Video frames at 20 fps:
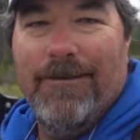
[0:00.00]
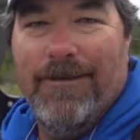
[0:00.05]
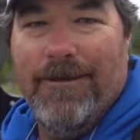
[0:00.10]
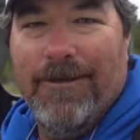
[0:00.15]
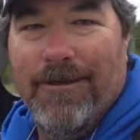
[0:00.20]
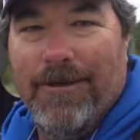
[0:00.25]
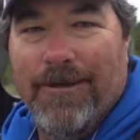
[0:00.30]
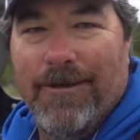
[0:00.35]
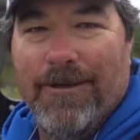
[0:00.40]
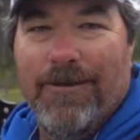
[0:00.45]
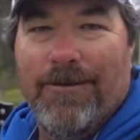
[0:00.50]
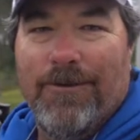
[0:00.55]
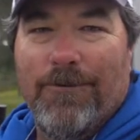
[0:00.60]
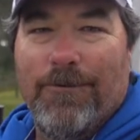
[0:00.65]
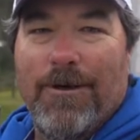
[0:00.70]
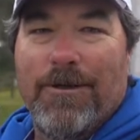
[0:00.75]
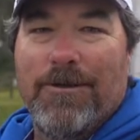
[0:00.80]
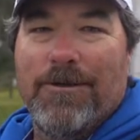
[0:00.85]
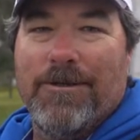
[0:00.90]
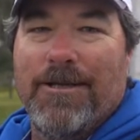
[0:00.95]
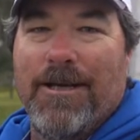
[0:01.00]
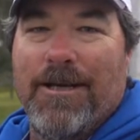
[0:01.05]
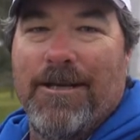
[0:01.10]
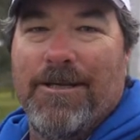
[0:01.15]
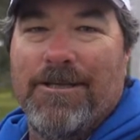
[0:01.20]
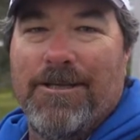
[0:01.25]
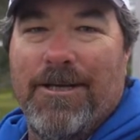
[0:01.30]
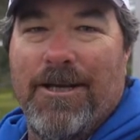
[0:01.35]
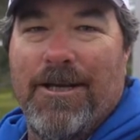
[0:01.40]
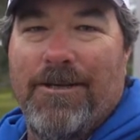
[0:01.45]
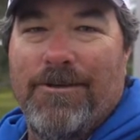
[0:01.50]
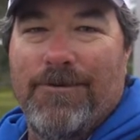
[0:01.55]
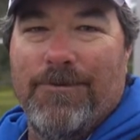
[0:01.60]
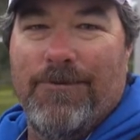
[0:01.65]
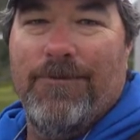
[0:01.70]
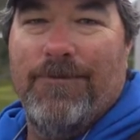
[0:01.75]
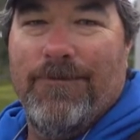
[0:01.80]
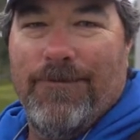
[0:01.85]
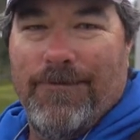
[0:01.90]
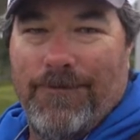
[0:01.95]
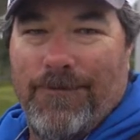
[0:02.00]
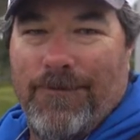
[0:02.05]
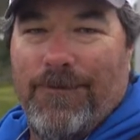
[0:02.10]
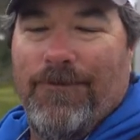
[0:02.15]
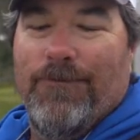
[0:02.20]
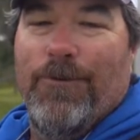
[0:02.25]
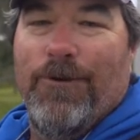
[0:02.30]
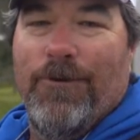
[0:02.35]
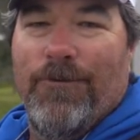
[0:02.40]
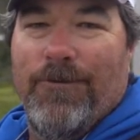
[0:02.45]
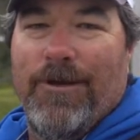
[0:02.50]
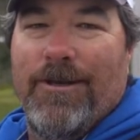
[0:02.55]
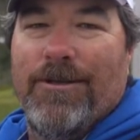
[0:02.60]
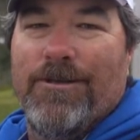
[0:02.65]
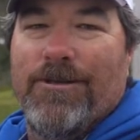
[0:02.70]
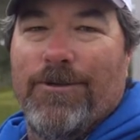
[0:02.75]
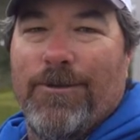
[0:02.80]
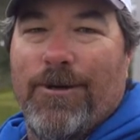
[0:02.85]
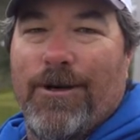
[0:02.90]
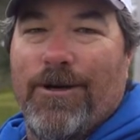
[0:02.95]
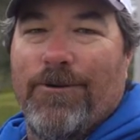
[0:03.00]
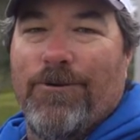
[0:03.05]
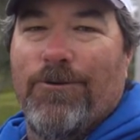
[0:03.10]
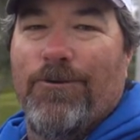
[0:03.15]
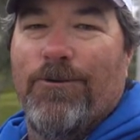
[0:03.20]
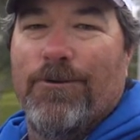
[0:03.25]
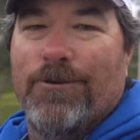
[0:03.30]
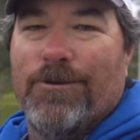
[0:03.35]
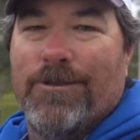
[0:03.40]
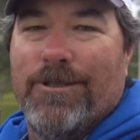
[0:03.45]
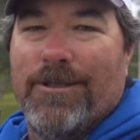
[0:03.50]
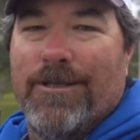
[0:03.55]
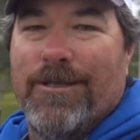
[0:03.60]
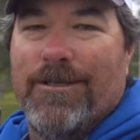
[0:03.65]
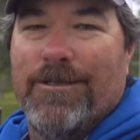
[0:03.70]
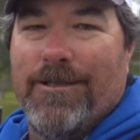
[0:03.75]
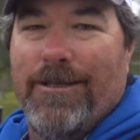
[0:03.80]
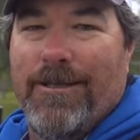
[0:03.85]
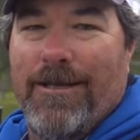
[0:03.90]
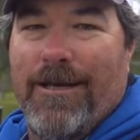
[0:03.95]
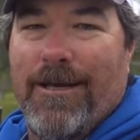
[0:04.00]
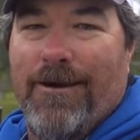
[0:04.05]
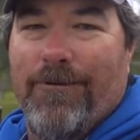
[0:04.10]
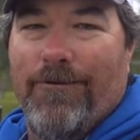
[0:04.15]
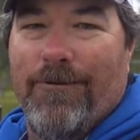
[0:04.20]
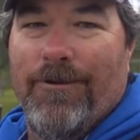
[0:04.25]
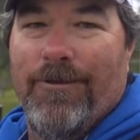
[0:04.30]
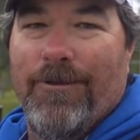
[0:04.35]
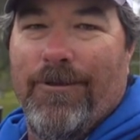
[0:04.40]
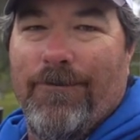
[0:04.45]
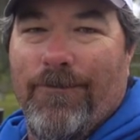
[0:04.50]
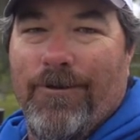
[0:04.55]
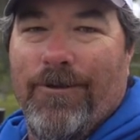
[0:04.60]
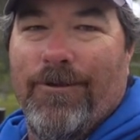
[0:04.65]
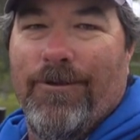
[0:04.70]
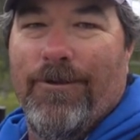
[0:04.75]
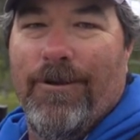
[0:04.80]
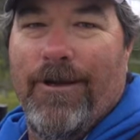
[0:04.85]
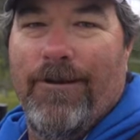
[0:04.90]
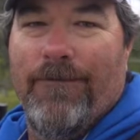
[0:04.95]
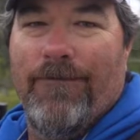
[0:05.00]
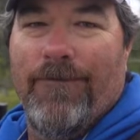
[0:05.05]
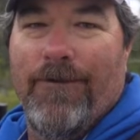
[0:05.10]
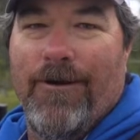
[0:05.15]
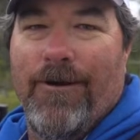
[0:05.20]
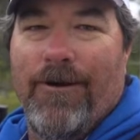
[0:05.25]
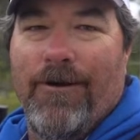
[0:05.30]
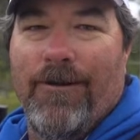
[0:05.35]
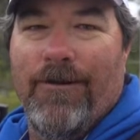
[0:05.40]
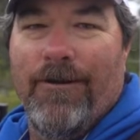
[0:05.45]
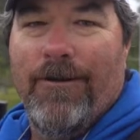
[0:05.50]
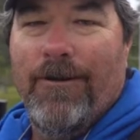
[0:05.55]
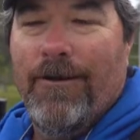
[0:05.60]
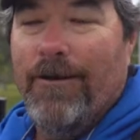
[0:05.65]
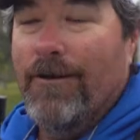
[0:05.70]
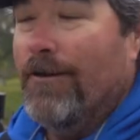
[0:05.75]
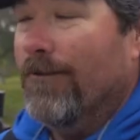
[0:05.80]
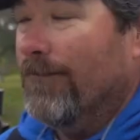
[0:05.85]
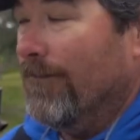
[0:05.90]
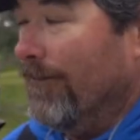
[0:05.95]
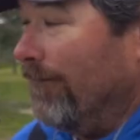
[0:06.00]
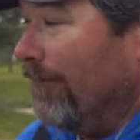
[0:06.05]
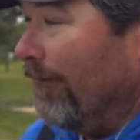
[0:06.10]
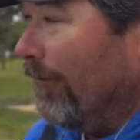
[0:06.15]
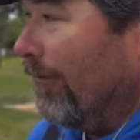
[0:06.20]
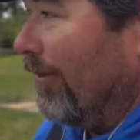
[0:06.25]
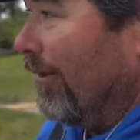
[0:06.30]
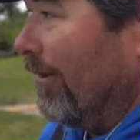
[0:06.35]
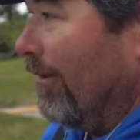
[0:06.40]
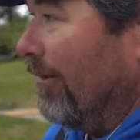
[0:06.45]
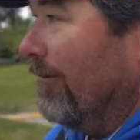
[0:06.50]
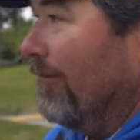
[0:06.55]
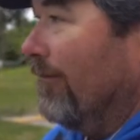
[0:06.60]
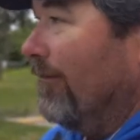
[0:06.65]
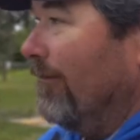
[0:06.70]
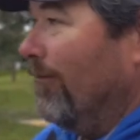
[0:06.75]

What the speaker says: the weather's kind of changed. We've moved into our cooler season now. We're in the late fall for Florida.